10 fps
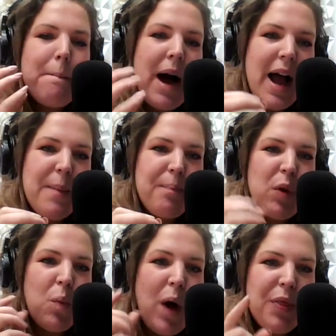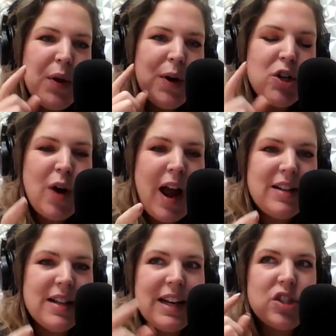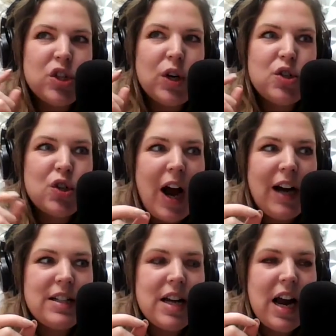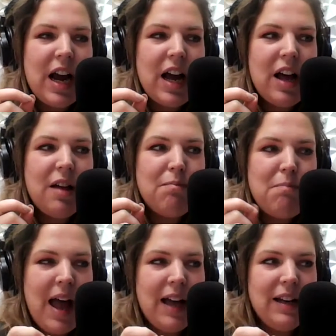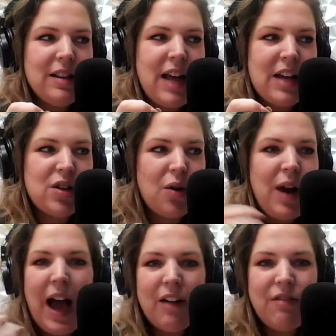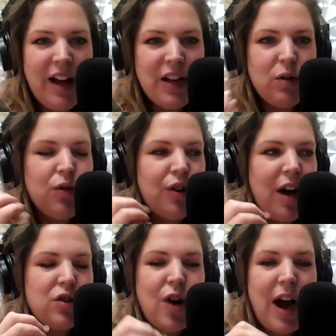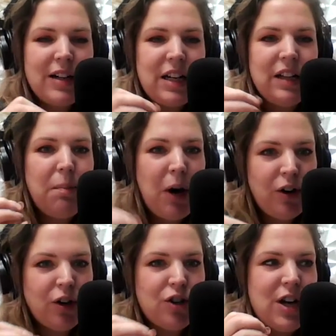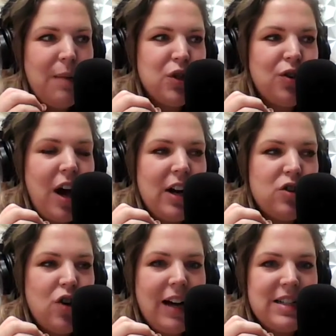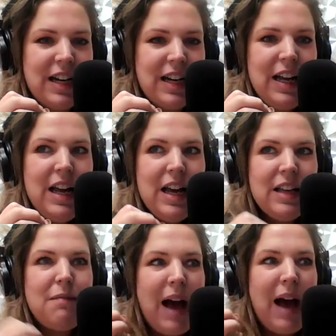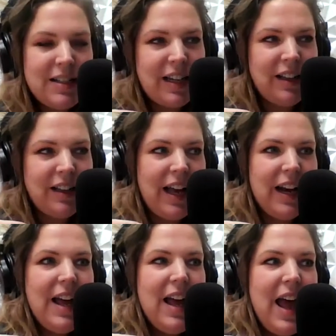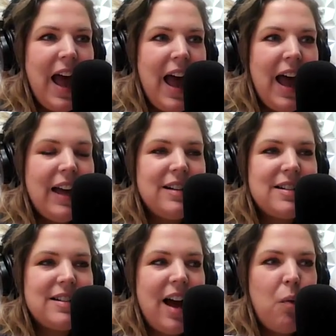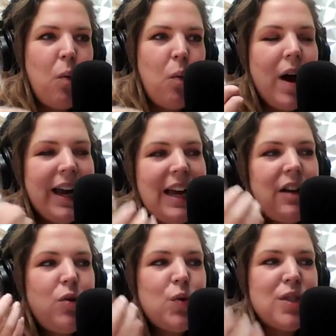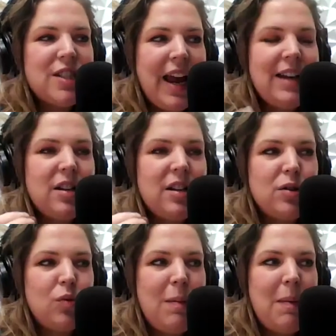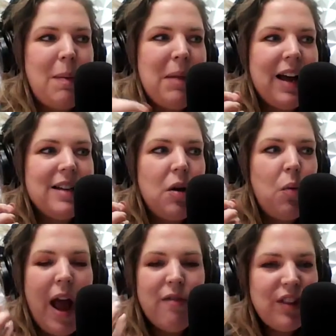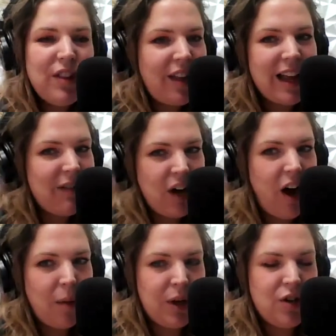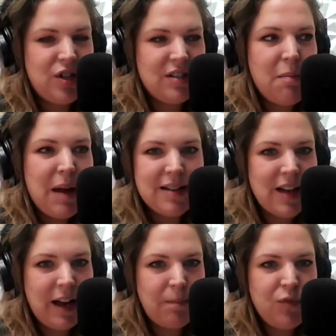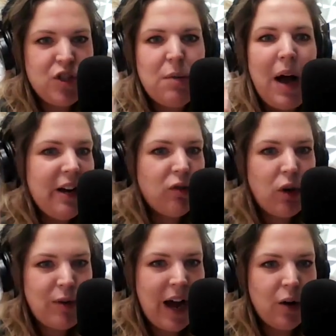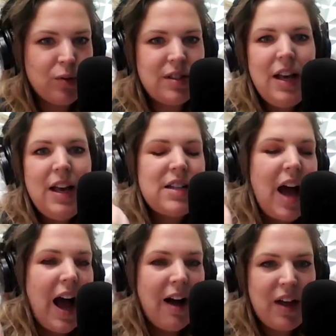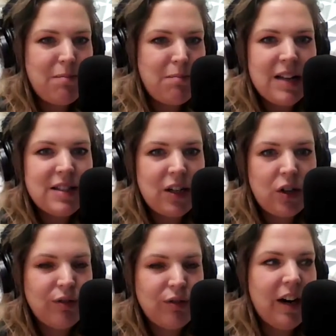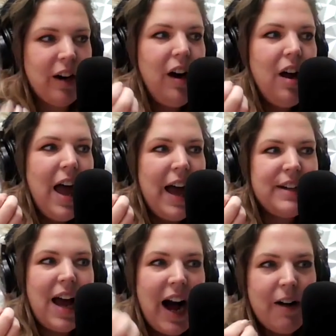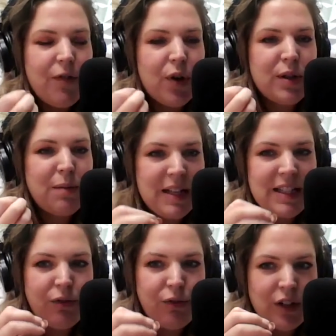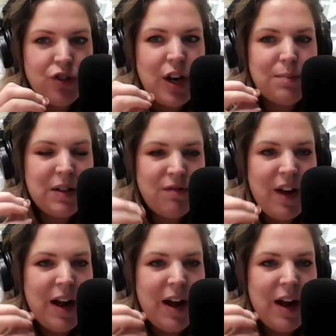But what they're attracting men that don't add value. They're not attracting the partnerships. They're not attracting the masculine. And what can you say to those women? Because everything that they've accomplished is amazing. To buy your own house, to have that amazing career, and to have those amazing friendships and